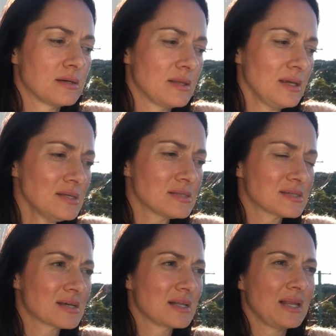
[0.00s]
I think
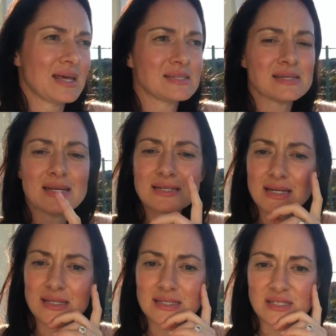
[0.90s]
it's
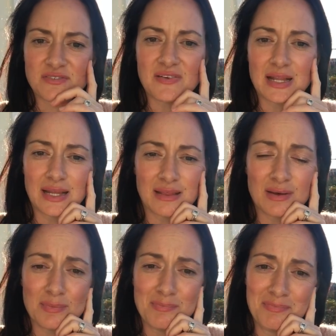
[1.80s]
clairsentience is feeling
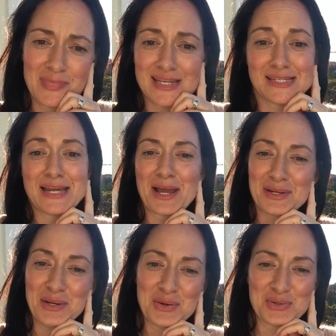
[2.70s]
them. There's
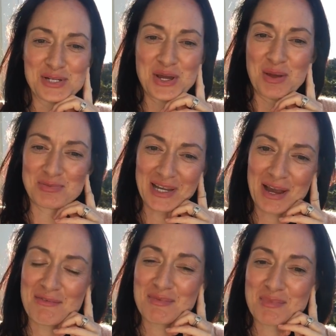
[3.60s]
technical terms, I
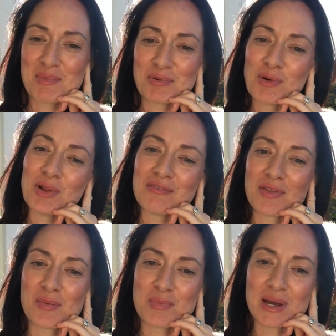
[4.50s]
can't remember all of
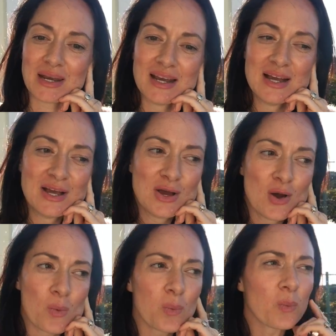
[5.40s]
them, but
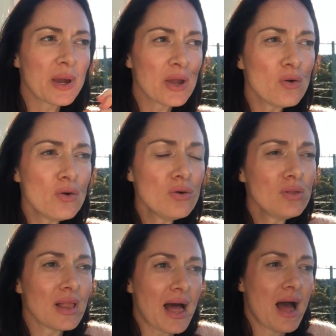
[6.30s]
we
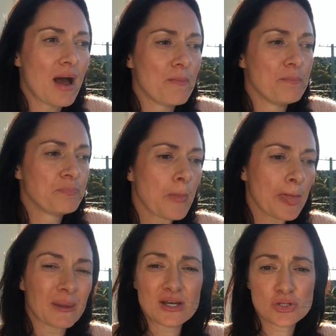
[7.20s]
all are
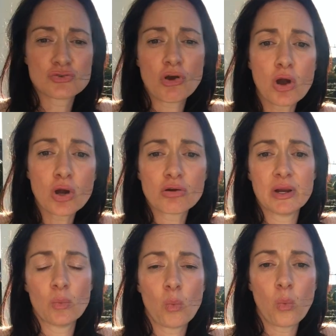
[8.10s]
stronger
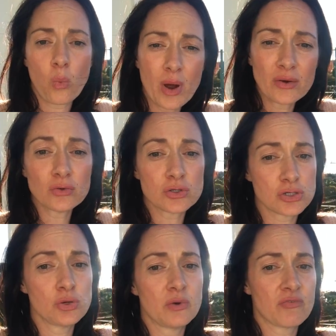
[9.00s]
in one or
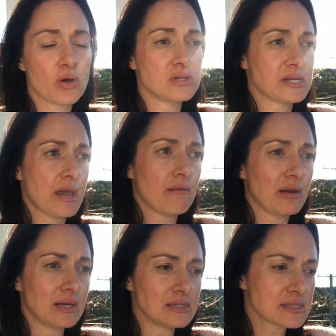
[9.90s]
two of those
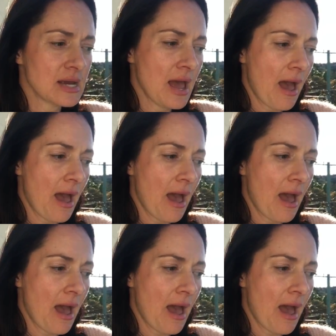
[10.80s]
areas.